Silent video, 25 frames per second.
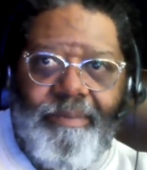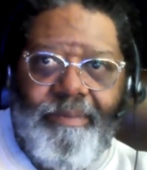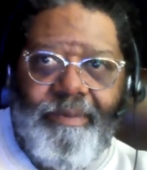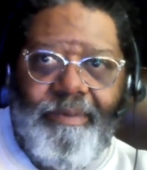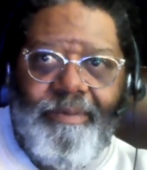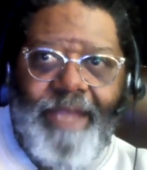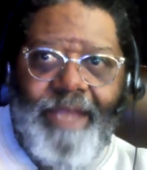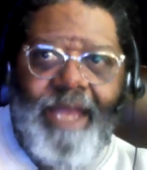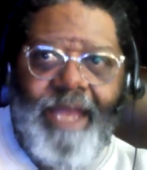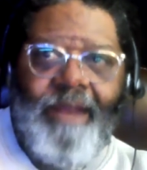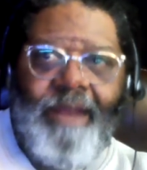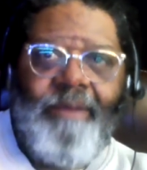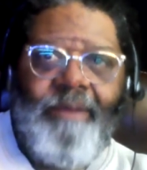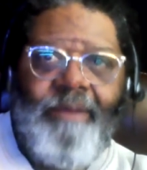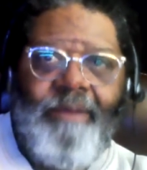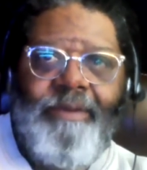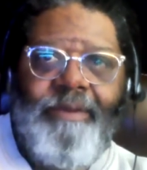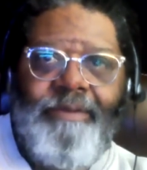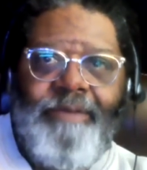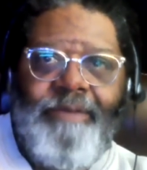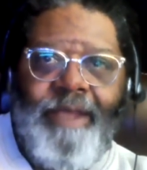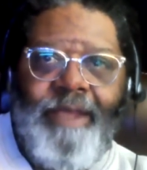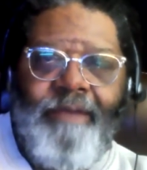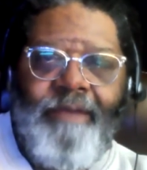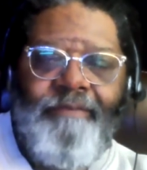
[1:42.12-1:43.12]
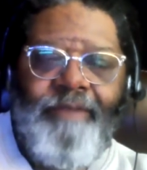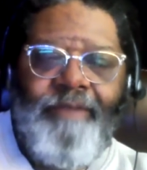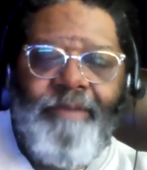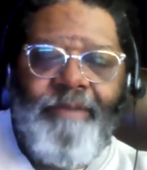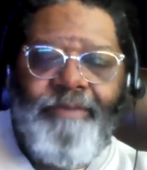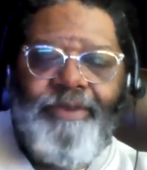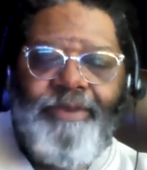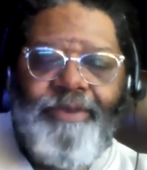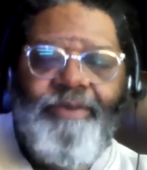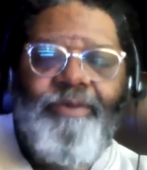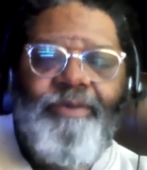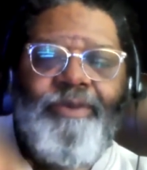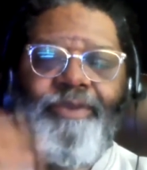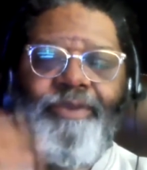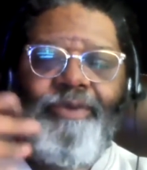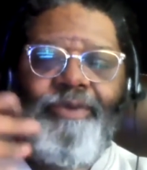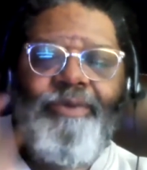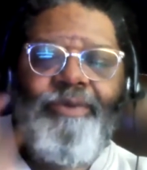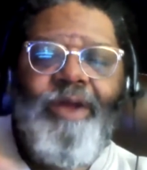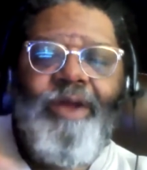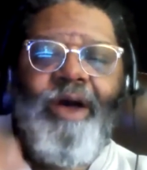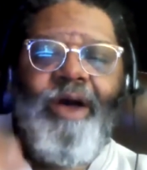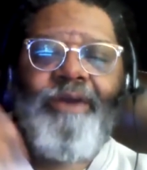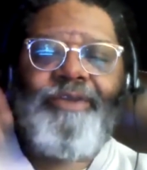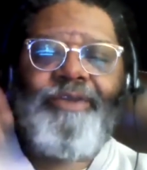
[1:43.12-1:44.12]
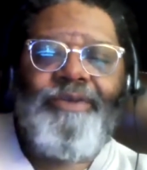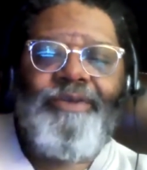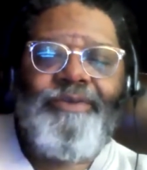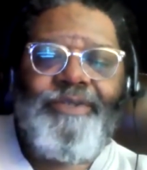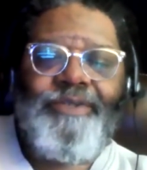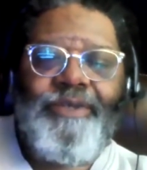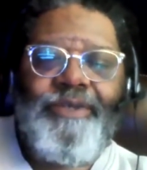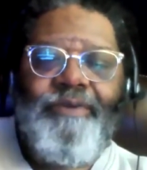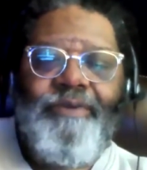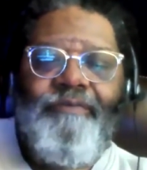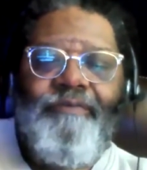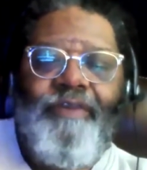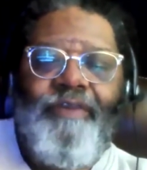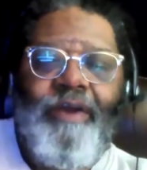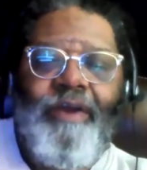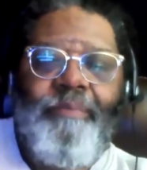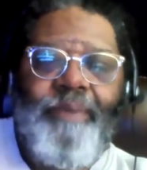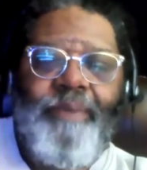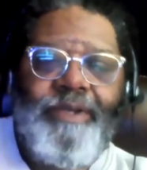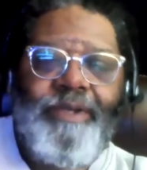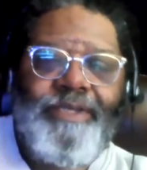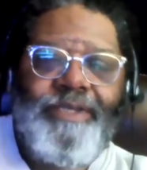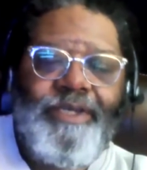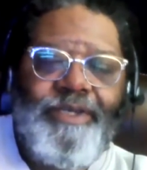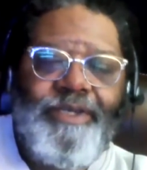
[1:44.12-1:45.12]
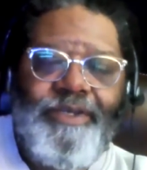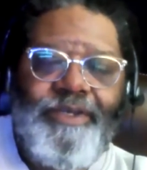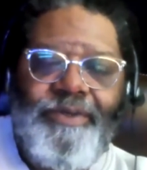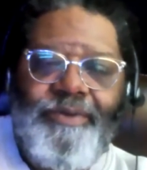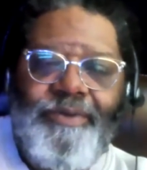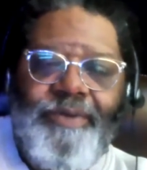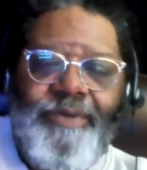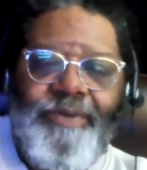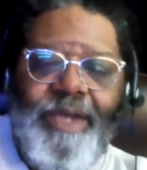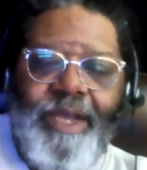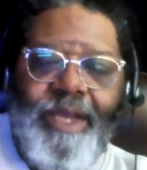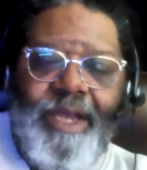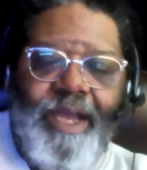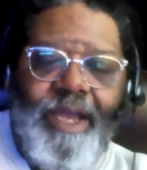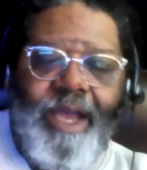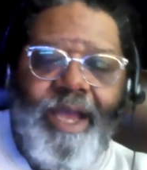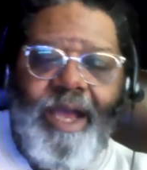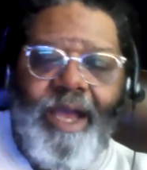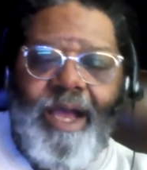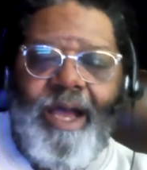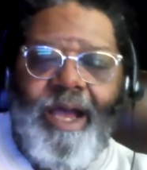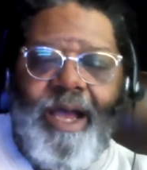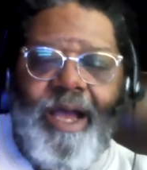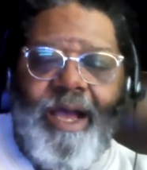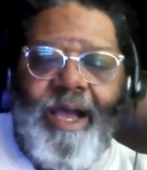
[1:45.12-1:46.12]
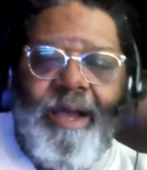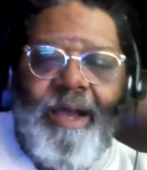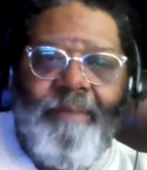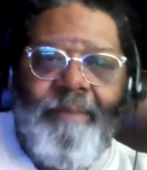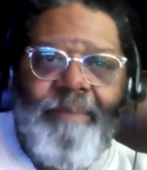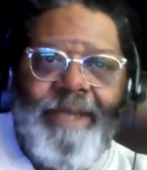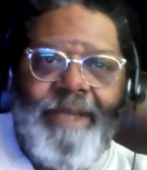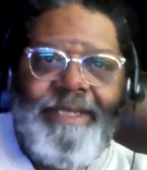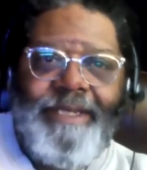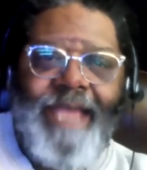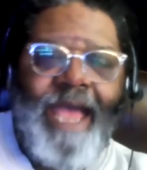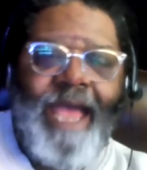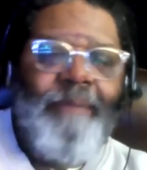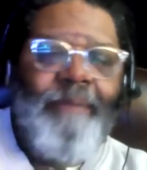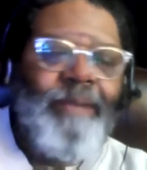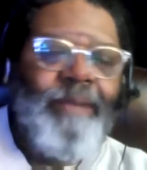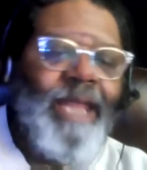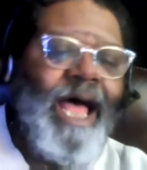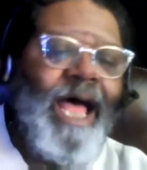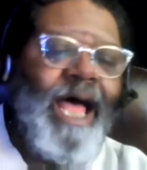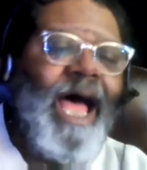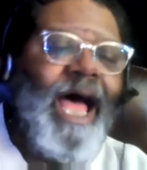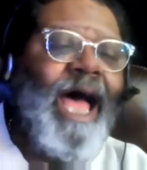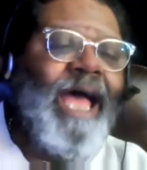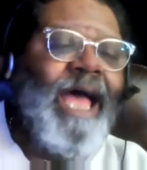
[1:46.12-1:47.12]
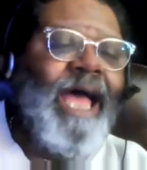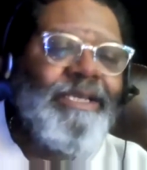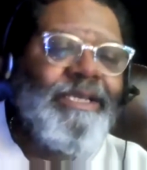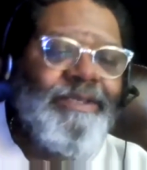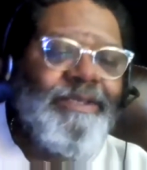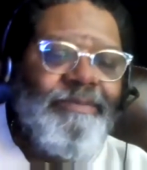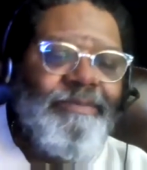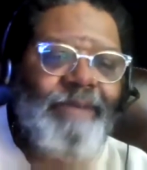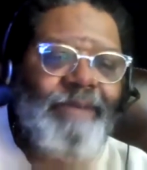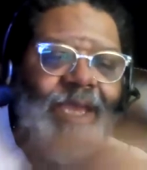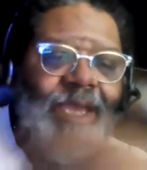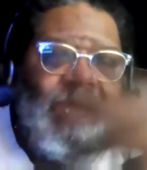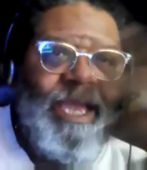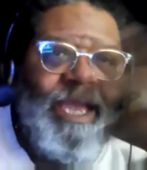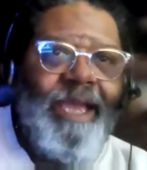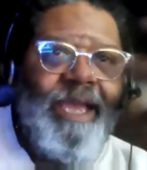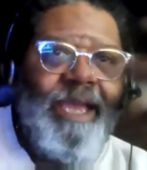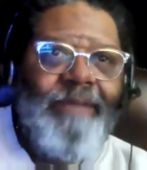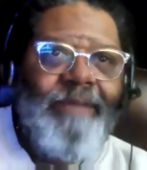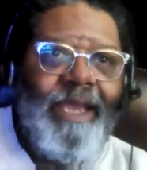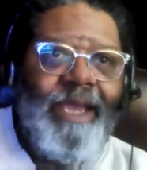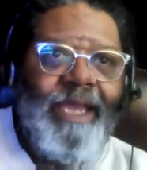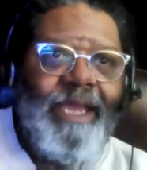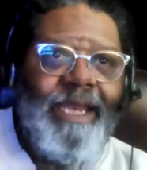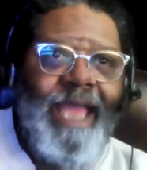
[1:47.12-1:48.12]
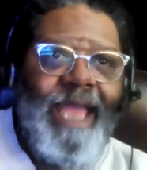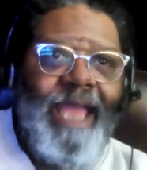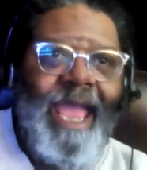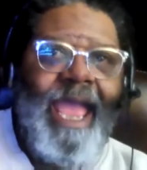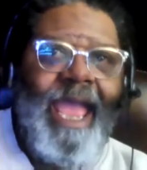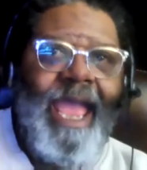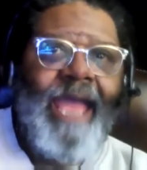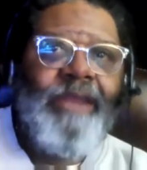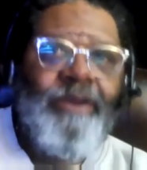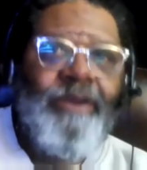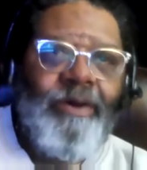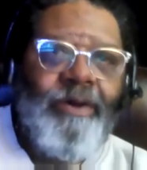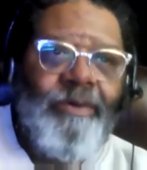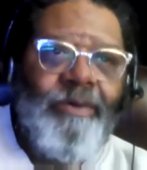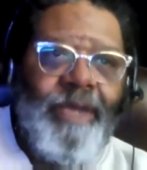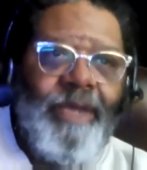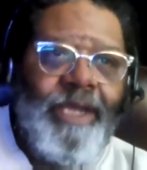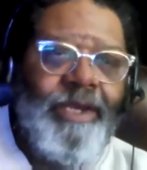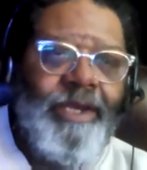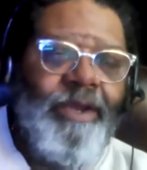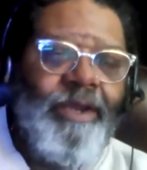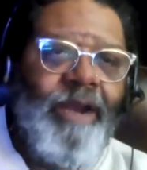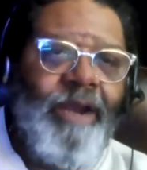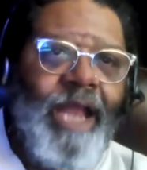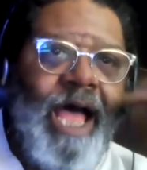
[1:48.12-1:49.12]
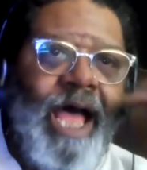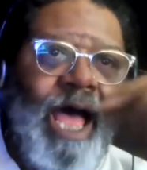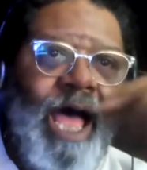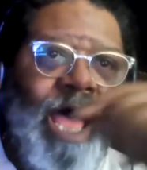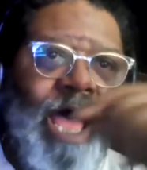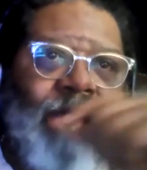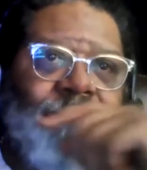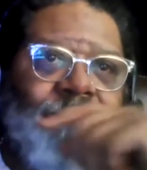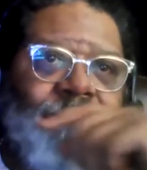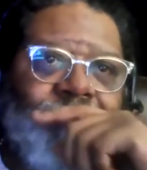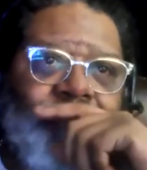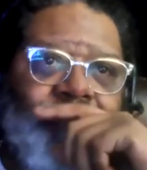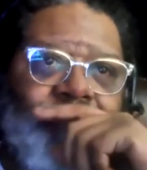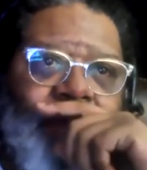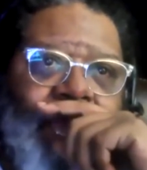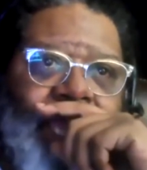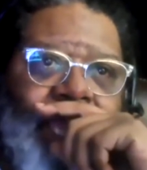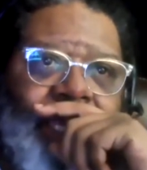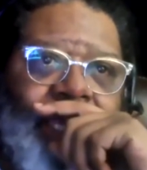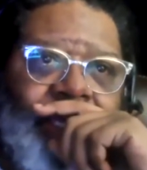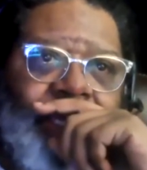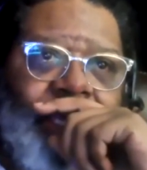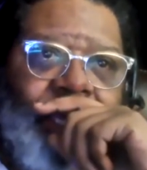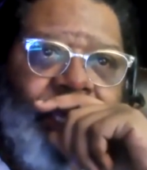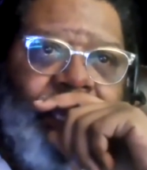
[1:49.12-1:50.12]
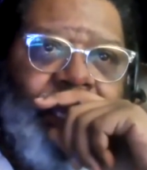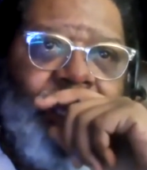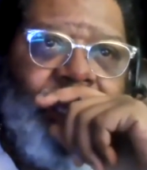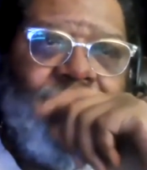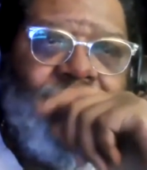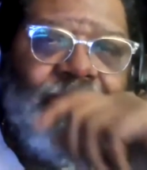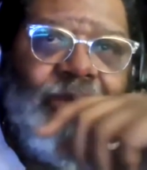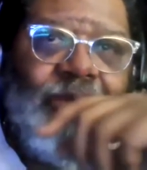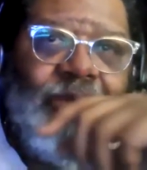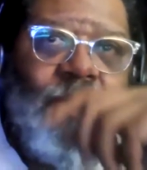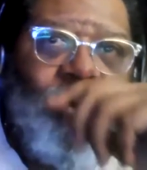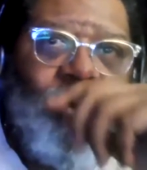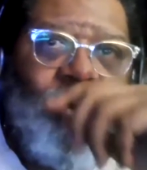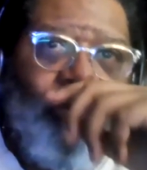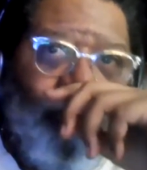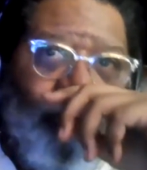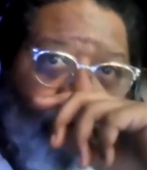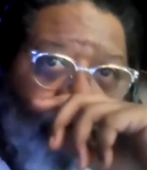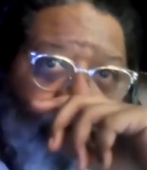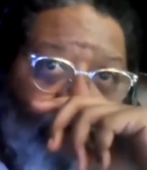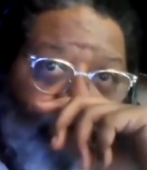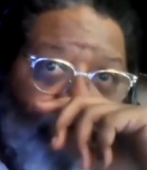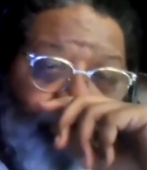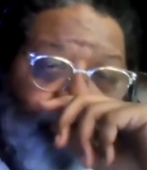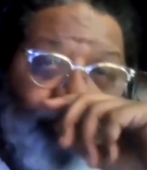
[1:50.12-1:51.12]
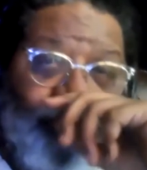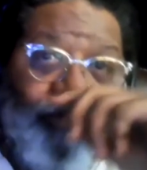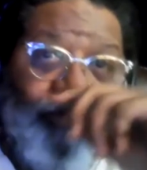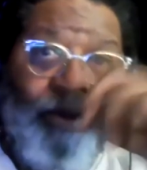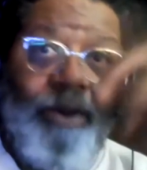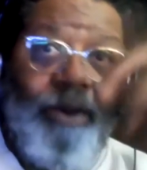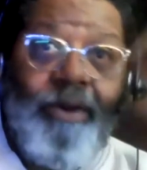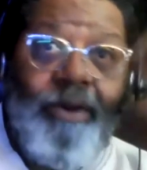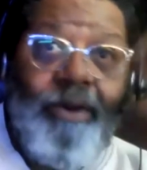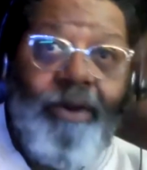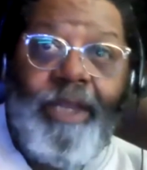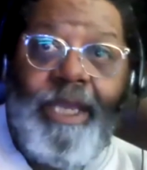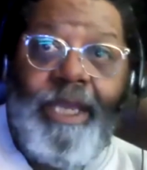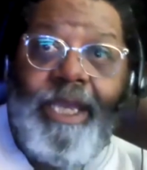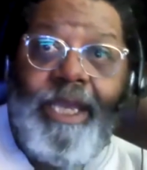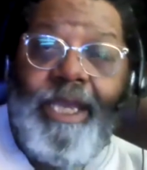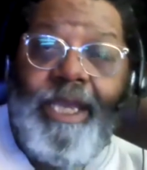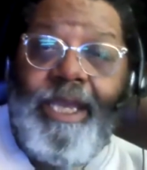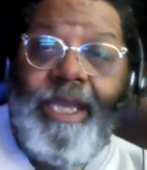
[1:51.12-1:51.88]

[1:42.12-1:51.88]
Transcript: that are uh, that too too long too soon for a person to uh, metabolize and and handle in their lives, right? So or too early,